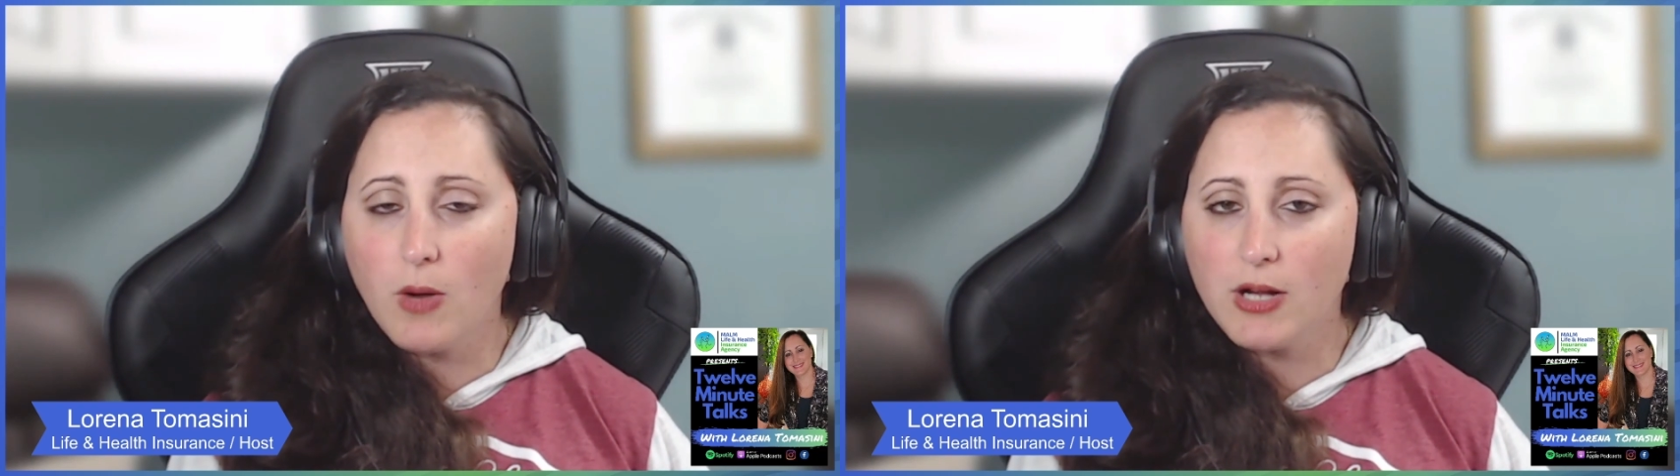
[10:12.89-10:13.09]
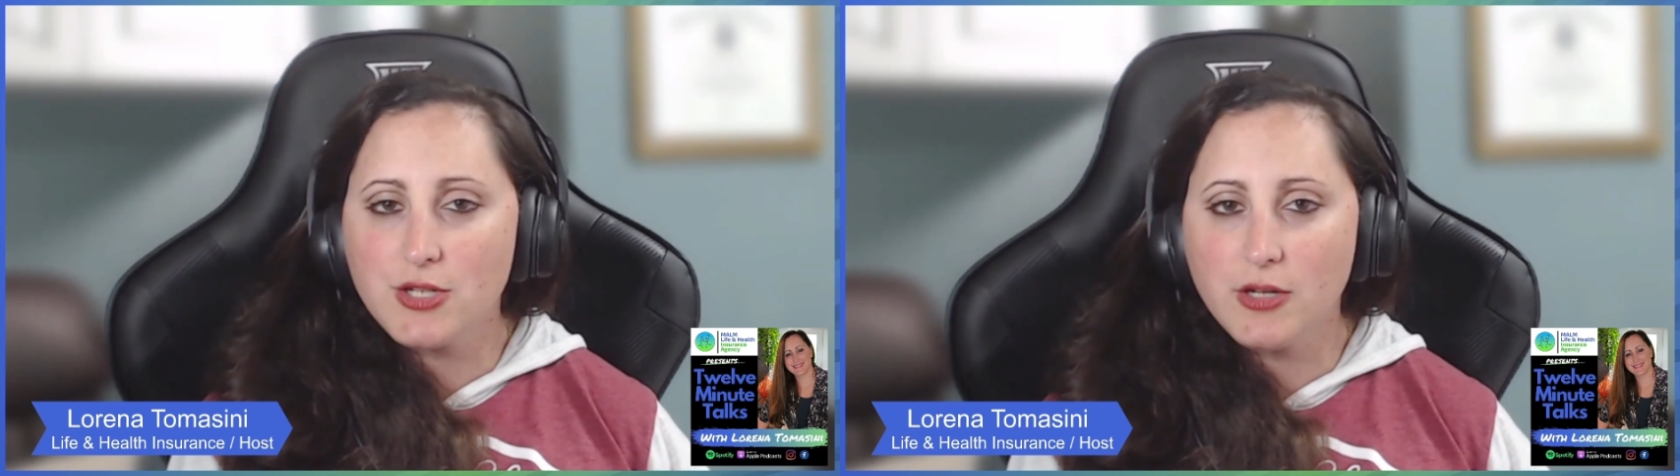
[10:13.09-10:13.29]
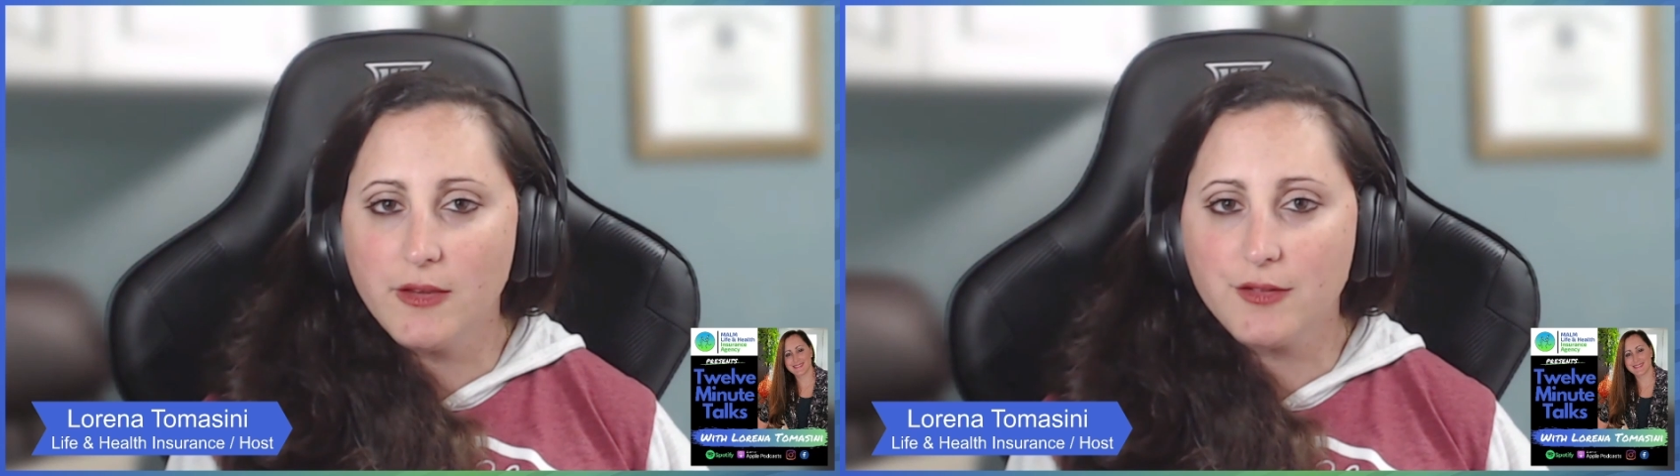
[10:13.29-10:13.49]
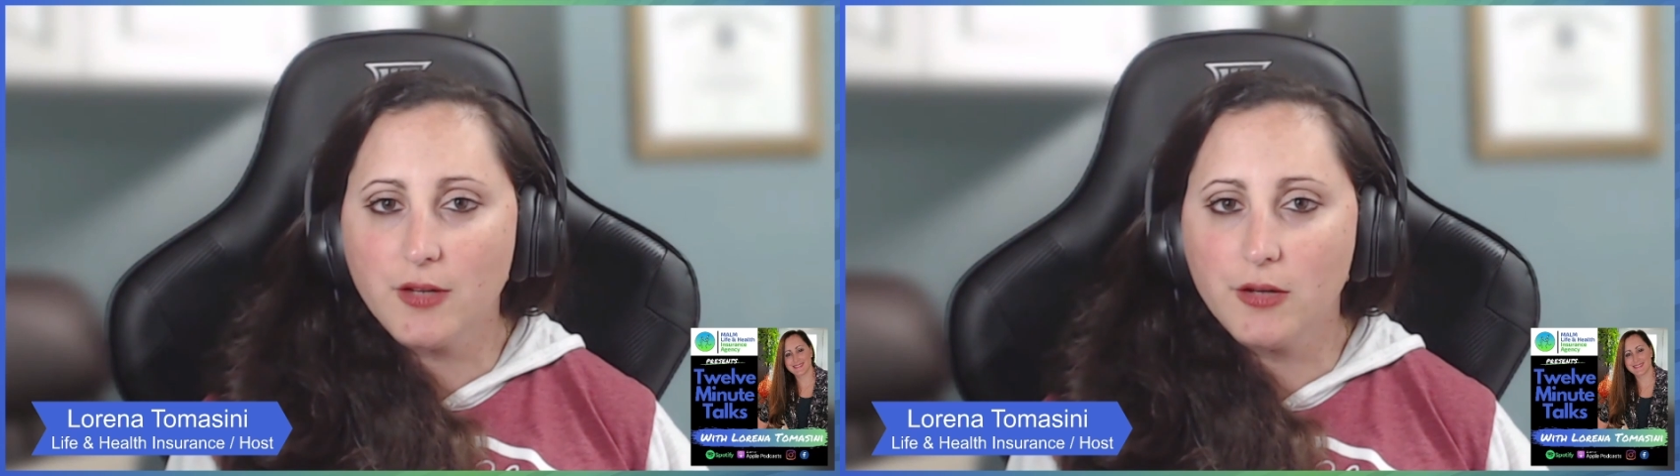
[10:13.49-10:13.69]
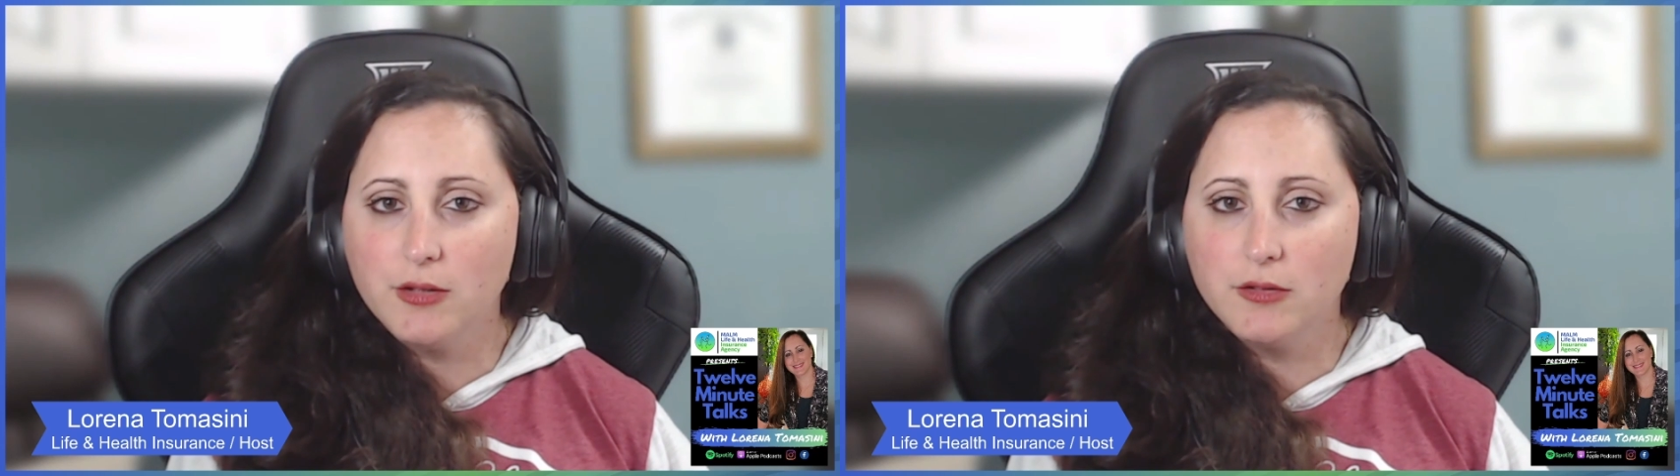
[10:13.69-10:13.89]
watching this
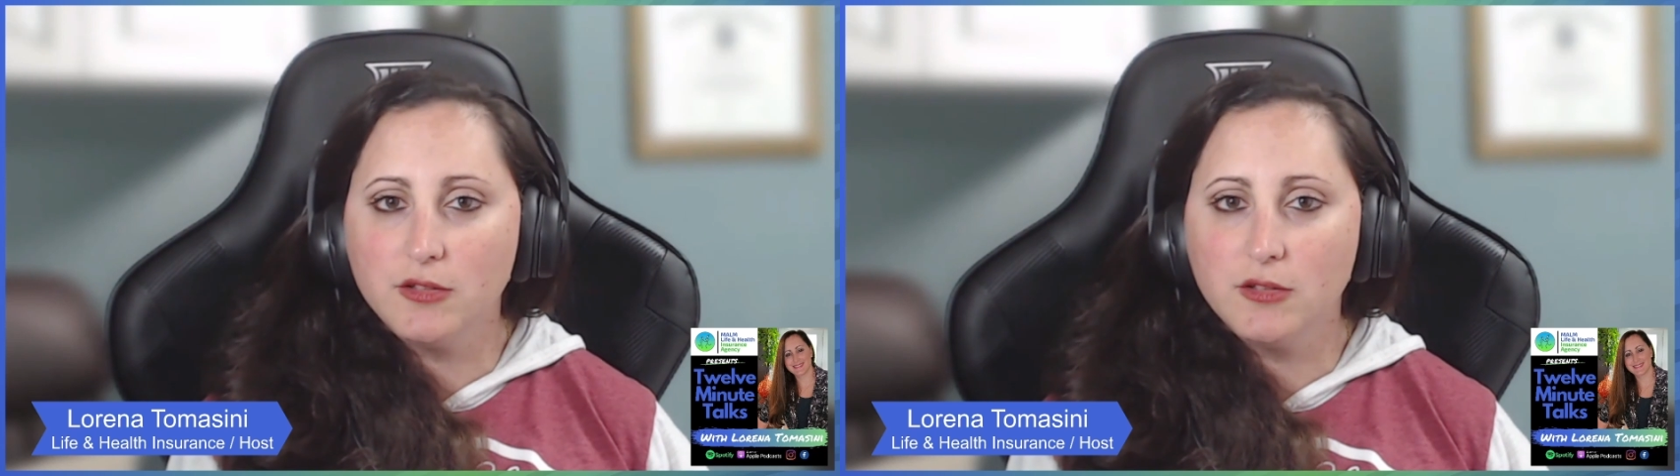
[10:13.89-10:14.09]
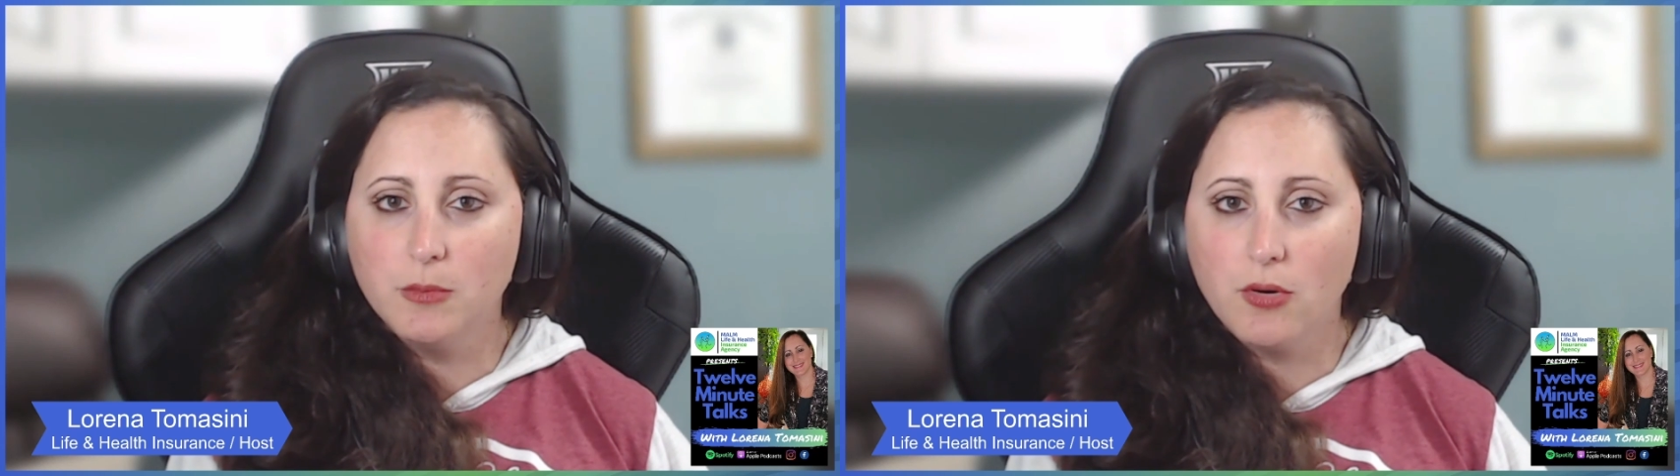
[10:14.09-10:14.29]
on YouTube